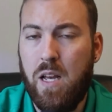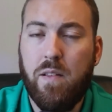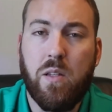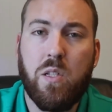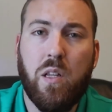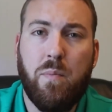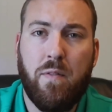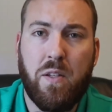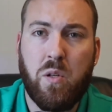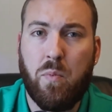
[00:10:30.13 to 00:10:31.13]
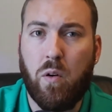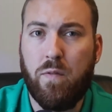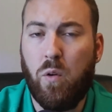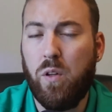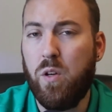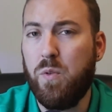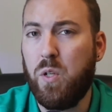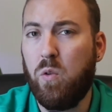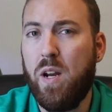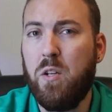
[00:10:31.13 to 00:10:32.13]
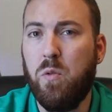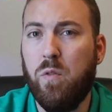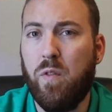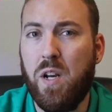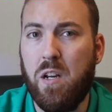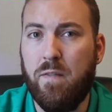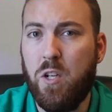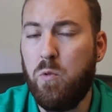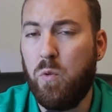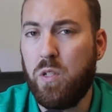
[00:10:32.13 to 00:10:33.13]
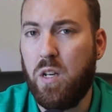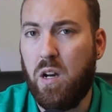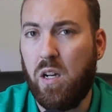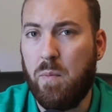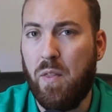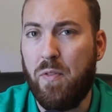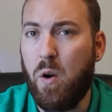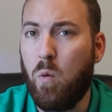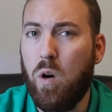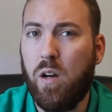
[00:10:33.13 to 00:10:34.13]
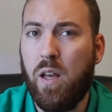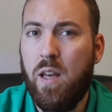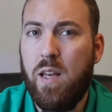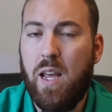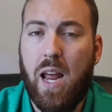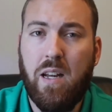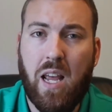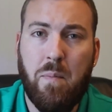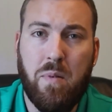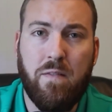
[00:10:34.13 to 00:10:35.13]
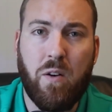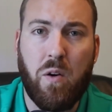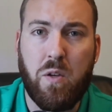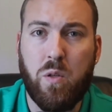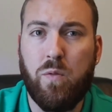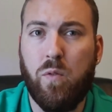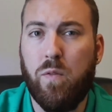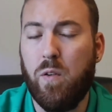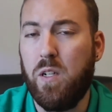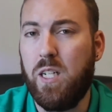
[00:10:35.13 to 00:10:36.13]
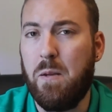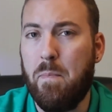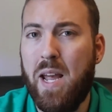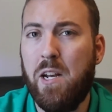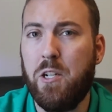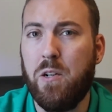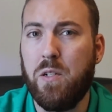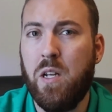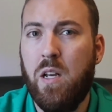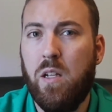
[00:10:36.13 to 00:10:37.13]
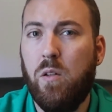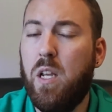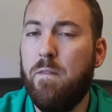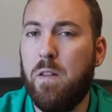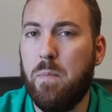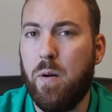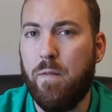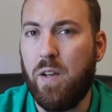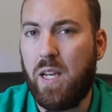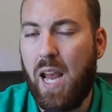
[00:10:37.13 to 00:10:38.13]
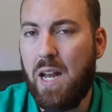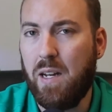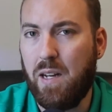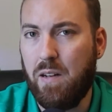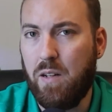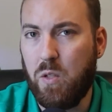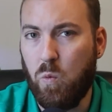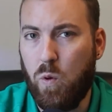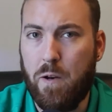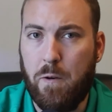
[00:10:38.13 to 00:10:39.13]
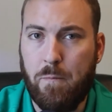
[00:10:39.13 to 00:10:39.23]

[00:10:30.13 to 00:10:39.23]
The SolidProfessor Portfolio is a great tool for individuals to document their work and can be very useful for team managers looking for the perfect candidate as well.